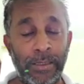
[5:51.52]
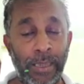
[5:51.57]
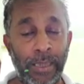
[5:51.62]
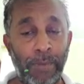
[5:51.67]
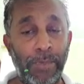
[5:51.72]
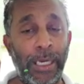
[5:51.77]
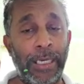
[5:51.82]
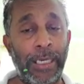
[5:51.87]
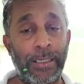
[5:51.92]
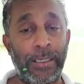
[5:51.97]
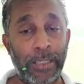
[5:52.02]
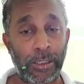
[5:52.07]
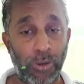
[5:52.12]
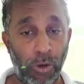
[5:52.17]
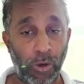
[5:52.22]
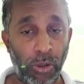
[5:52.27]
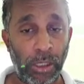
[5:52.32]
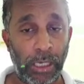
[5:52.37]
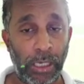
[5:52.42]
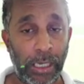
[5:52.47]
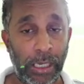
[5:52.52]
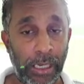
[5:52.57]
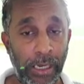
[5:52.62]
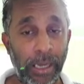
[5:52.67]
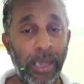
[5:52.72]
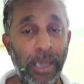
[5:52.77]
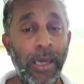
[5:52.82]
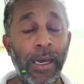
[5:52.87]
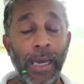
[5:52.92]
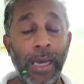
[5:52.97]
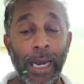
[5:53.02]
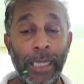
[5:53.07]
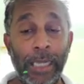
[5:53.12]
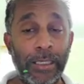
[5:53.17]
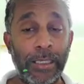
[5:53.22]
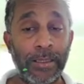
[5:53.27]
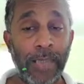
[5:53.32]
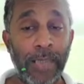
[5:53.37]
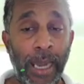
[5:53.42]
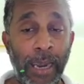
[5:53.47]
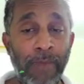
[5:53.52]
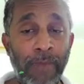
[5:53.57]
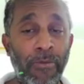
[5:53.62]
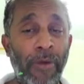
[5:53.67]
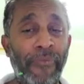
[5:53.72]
double entries only, at the time